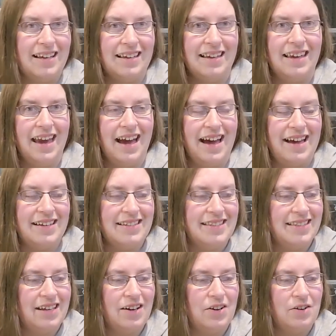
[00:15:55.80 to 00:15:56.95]
yeah,
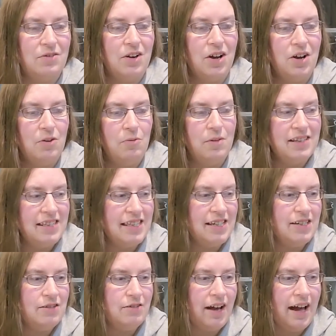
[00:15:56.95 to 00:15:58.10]
so once they
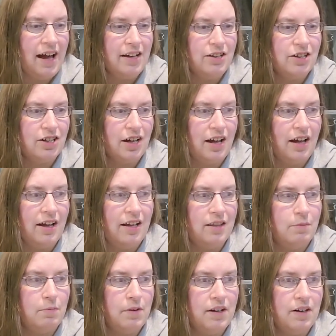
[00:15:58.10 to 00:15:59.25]
do hatch,
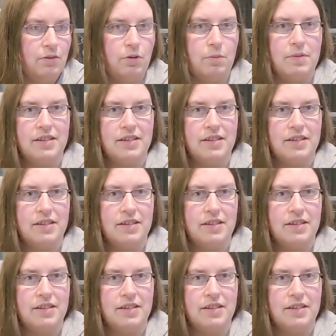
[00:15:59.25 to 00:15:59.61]
the breeder will be